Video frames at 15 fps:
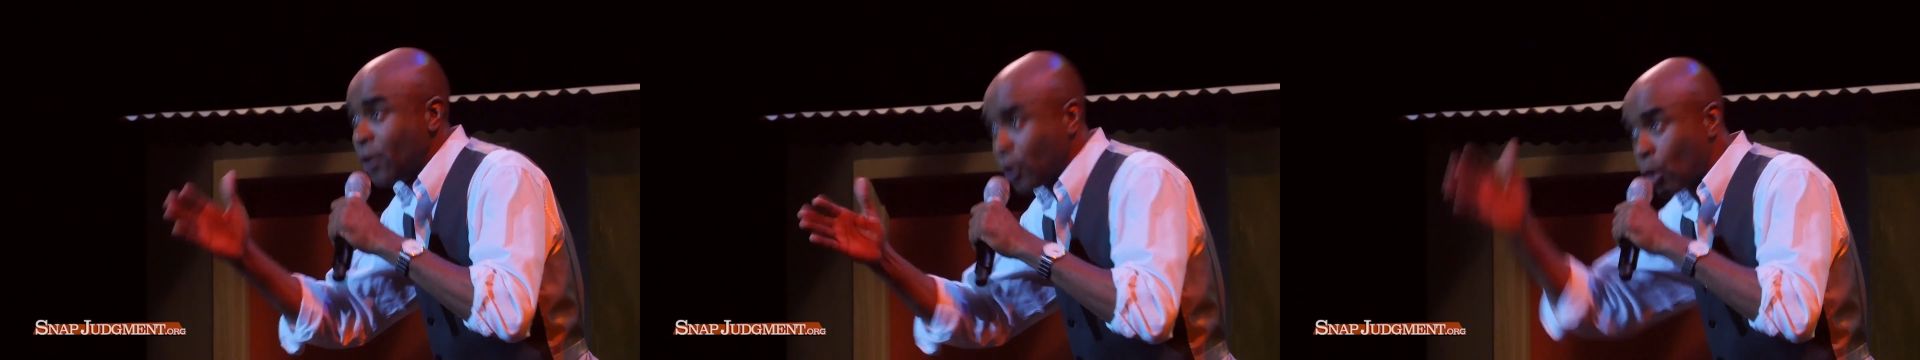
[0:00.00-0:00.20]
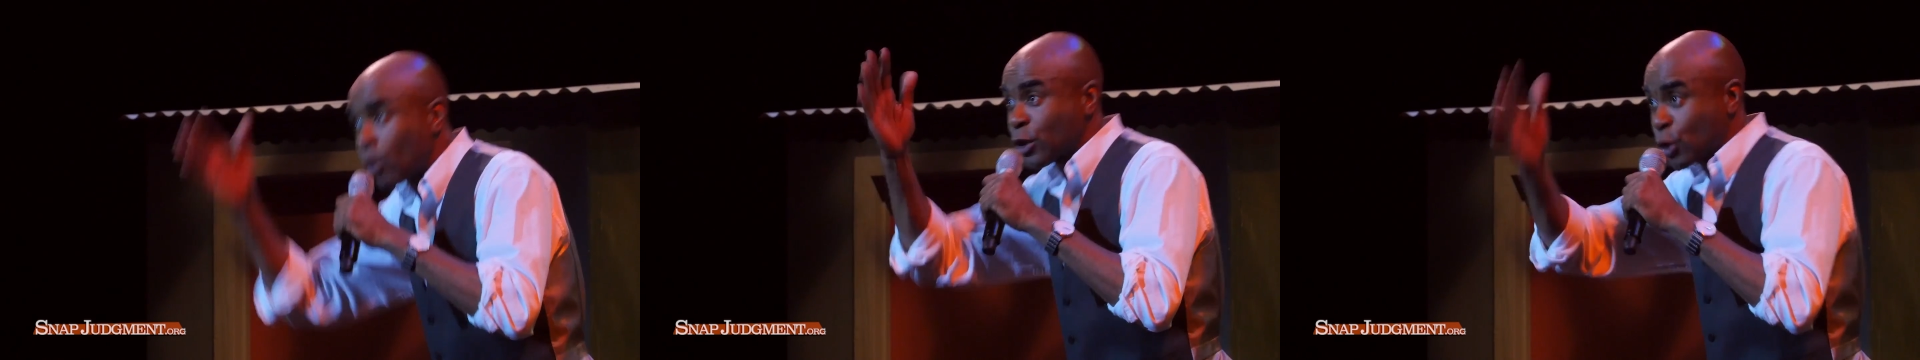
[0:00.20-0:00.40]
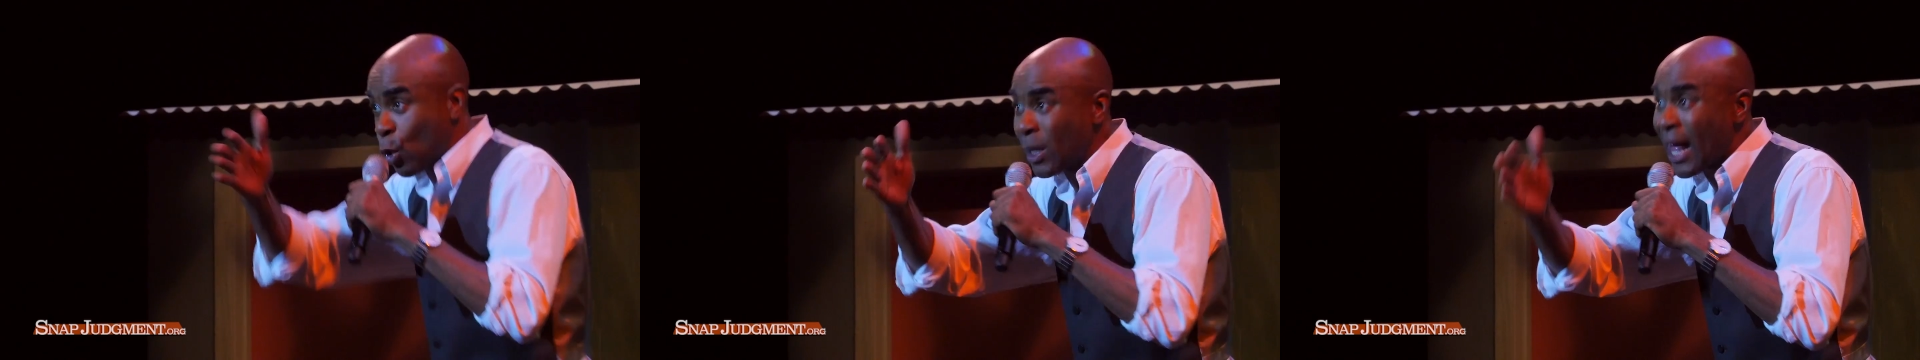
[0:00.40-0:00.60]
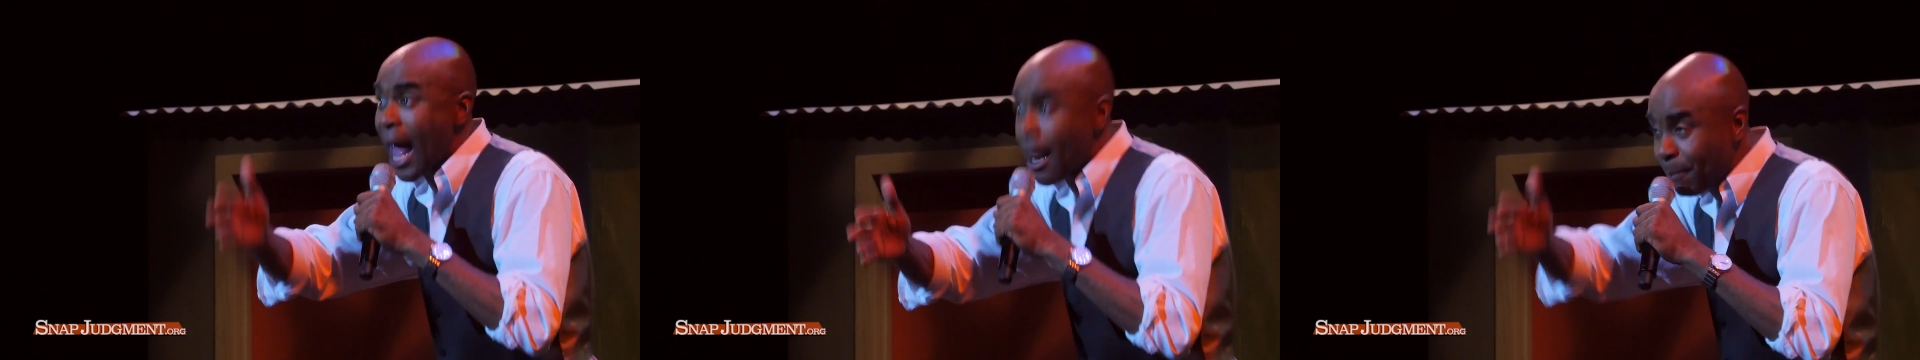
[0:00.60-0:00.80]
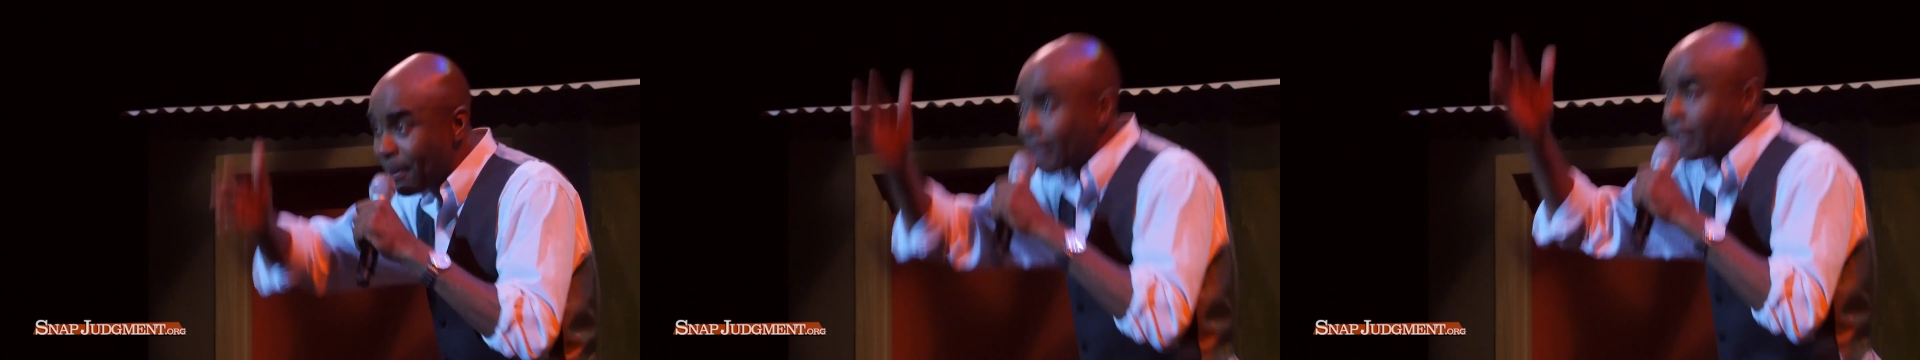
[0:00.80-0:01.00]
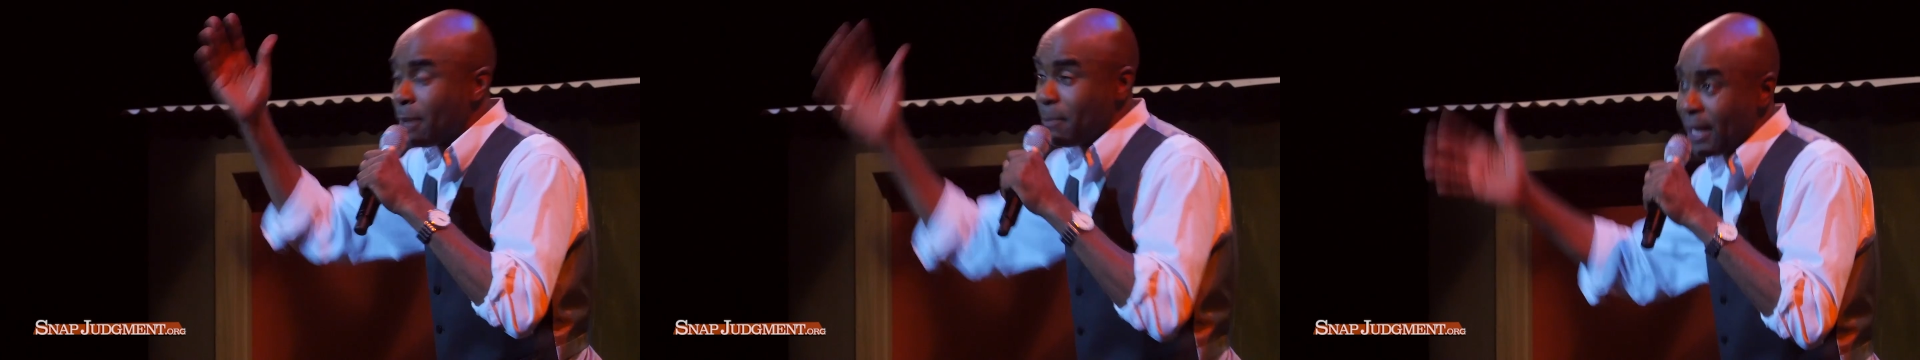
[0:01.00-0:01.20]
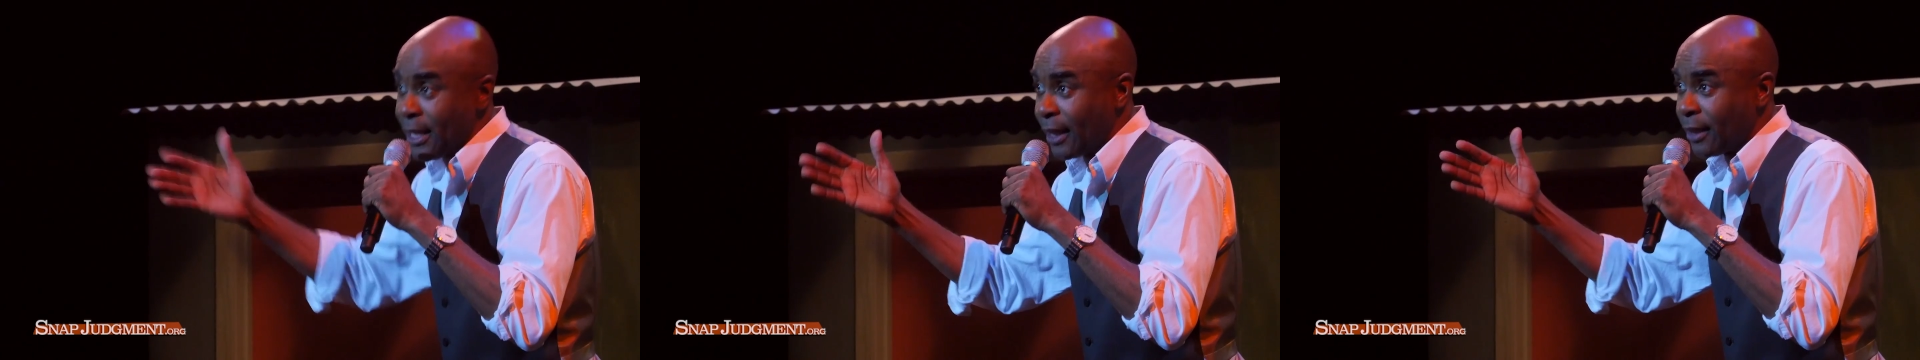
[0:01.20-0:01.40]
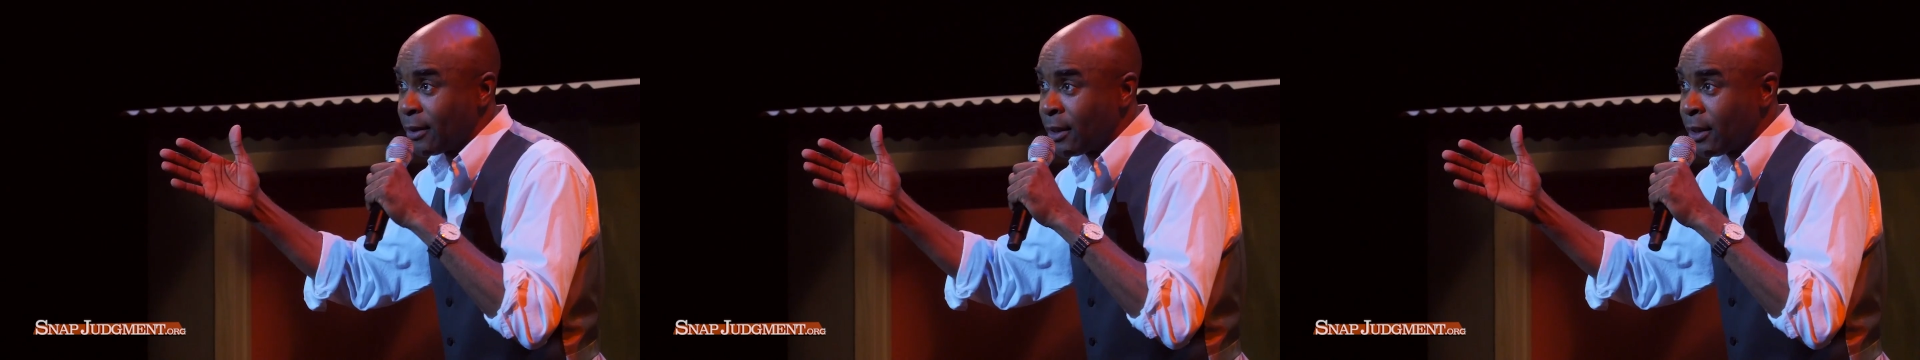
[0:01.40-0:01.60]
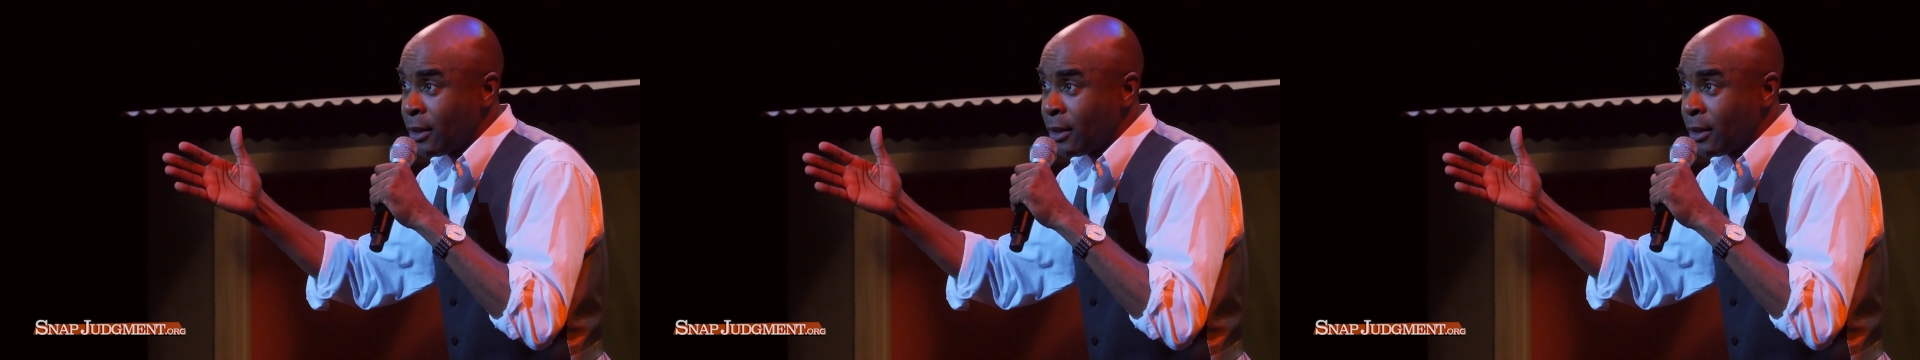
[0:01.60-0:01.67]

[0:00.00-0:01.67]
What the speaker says: can go to school and be a comedian.